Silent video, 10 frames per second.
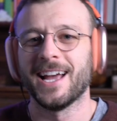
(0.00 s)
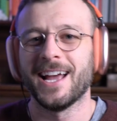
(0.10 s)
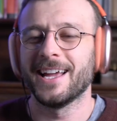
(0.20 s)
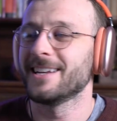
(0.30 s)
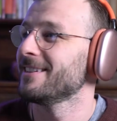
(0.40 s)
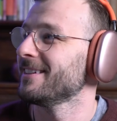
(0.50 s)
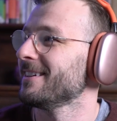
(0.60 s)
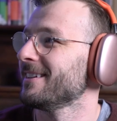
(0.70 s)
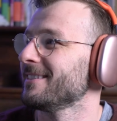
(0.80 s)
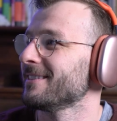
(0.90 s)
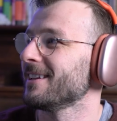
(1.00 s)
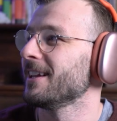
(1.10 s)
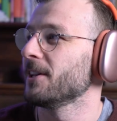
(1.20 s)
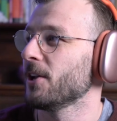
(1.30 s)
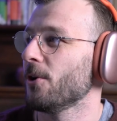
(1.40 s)
and the
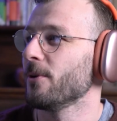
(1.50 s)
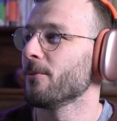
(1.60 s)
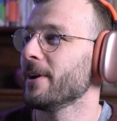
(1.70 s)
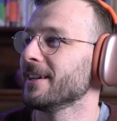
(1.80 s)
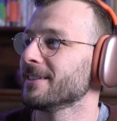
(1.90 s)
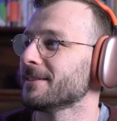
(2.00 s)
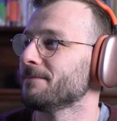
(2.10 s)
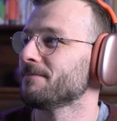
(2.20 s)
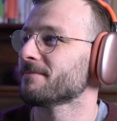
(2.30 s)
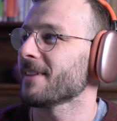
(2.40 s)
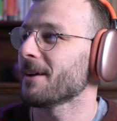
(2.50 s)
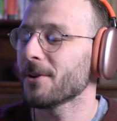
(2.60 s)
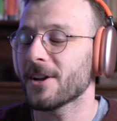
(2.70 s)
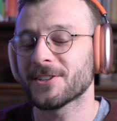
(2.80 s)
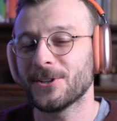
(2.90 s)
little girl with wings. I'm
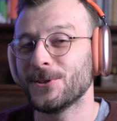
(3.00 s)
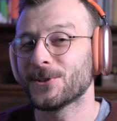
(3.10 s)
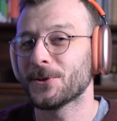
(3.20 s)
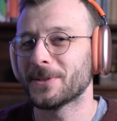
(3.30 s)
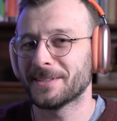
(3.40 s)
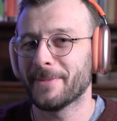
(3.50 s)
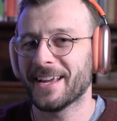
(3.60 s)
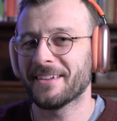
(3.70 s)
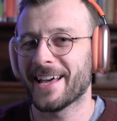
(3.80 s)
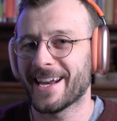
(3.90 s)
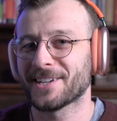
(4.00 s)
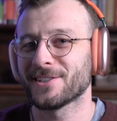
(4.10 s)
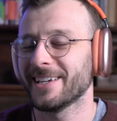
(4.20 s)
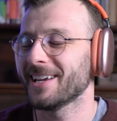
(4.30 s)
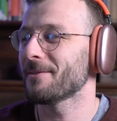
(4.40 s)
not too sure what to make of that,
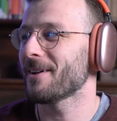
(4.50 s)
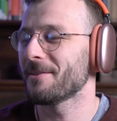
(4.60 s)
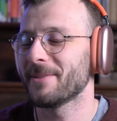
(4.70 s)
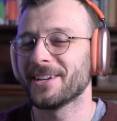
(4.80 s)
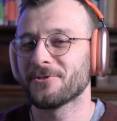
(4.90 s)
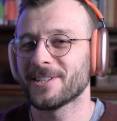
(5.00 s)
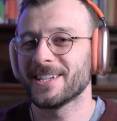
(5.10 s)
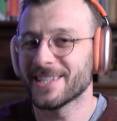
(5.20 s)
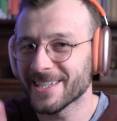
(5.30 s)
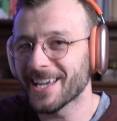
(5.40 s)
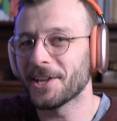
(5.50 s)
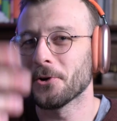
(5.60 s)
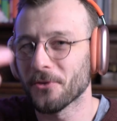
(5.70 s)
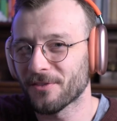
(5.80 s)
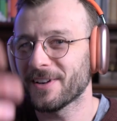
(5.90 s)
actually. I'd be interested in seeing
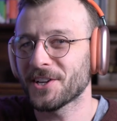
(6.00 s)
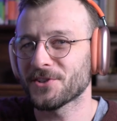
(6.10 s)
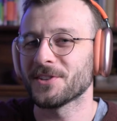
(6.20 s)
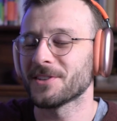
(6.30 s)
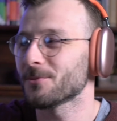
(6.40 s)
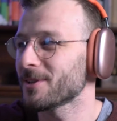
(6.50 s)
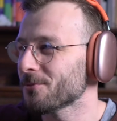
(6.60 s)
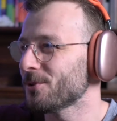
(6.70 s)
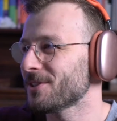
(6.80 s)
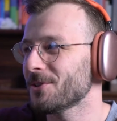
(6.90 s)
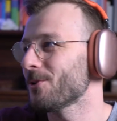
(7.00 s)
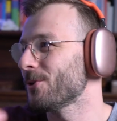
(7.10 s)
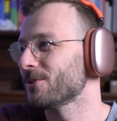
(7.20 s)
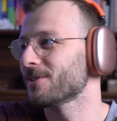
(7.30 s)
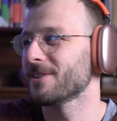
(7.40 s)
your reflections. What
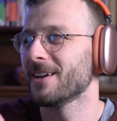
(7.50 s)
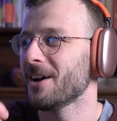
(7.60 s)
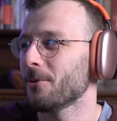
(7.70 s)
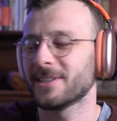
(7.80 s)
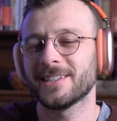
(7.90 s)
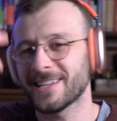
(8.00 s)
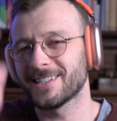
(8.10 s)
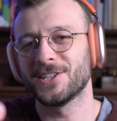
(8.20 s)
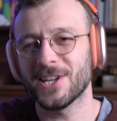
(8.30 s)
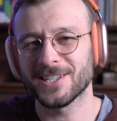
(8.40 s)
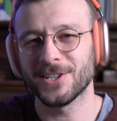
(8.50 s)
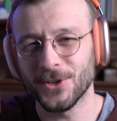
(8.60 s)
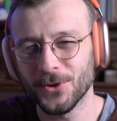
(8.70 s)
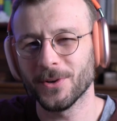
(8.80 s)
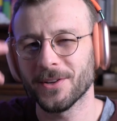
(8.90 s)
does that suggest to
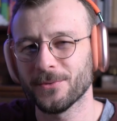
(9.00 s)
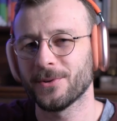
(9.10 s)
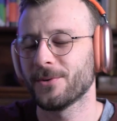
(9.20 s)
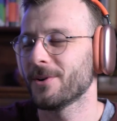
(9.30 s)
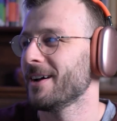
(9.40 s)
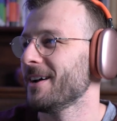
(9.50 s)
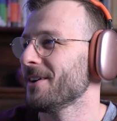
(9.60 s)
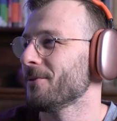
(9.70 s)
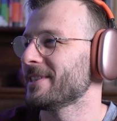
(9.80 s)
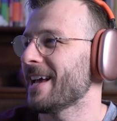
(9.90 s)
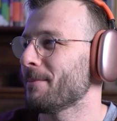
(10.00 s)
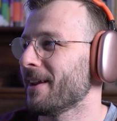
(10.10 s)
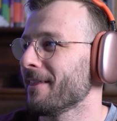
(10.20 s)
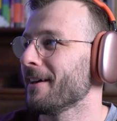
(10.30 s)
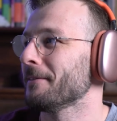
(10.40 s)
you? What's
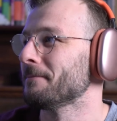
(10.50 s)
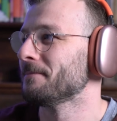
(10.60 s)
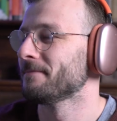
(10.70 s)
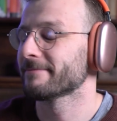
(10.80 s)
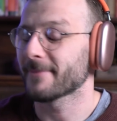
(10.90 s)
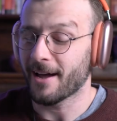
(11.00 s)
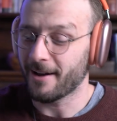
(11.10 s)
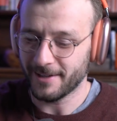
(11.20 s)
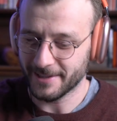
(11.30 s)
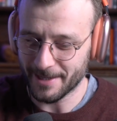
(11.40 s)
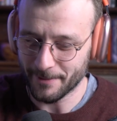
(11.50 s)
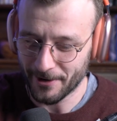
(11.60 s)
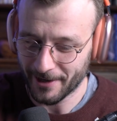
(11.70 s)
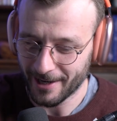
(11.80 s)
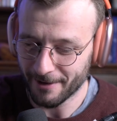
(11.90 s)
happening there? Let's keep
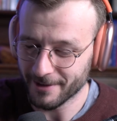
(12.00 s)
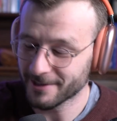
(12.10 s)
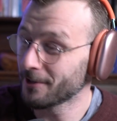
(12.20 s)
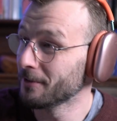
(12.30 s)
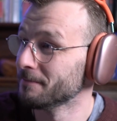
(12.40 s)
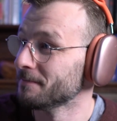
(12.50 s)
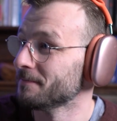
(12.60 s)
going. I love this song.